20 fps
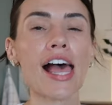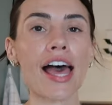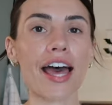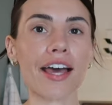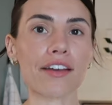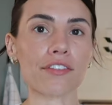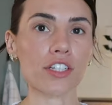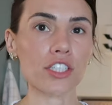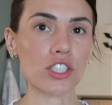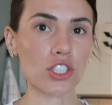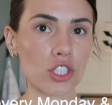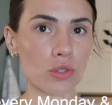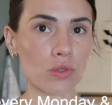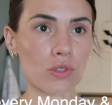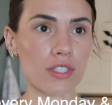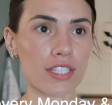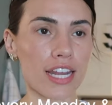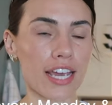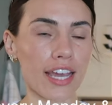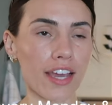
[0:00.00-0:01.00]
Every
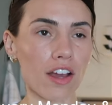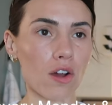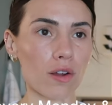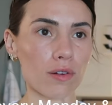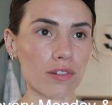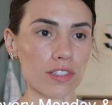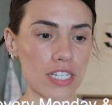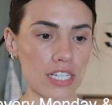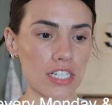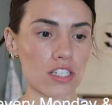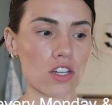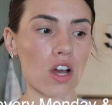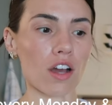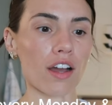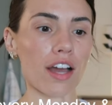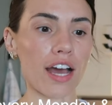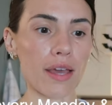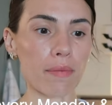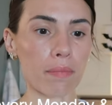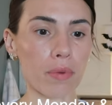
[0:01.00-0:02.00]
Tuesday on
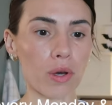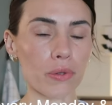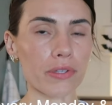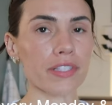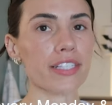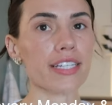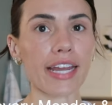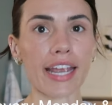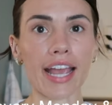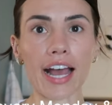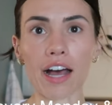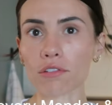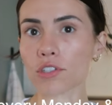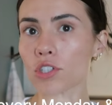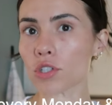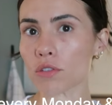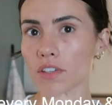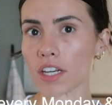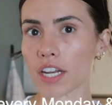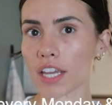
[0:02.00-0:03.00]
TikTok, I post a
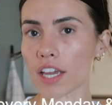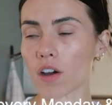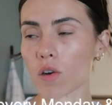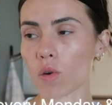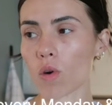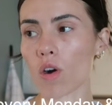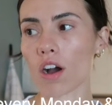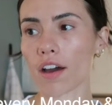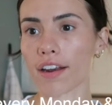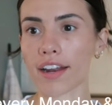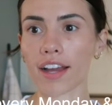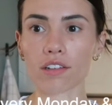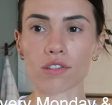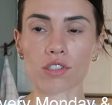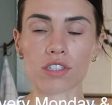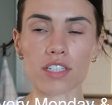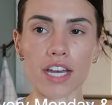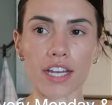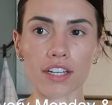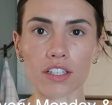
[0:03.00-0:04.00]
how-to video on how
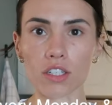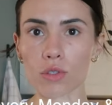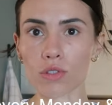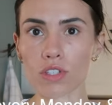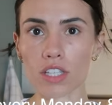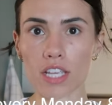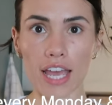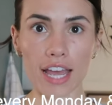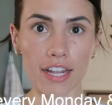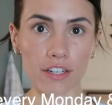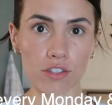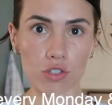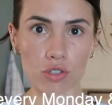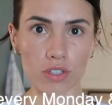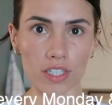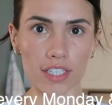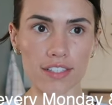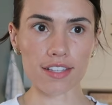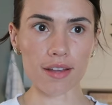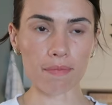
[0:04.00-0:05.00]
to diagnose and
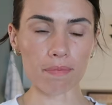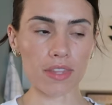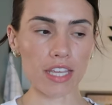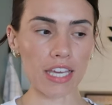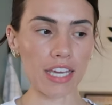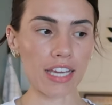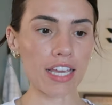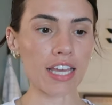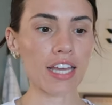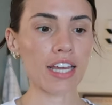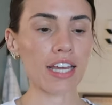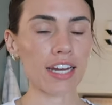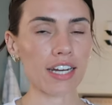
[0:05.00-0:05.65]
treat something.